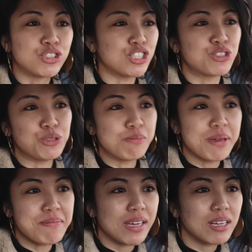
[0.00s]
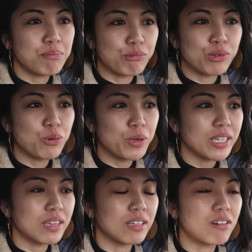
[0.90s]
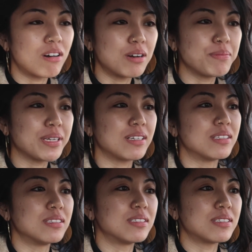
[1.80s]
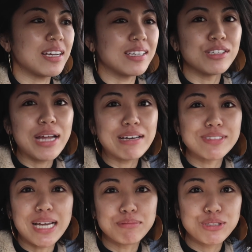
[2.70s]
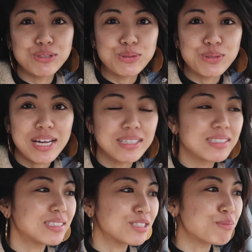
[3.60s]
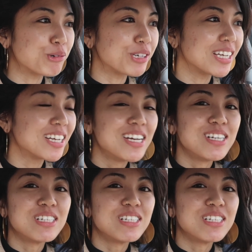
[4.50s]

just do my makeup real quick in the car because I didn't have time to do that this morning.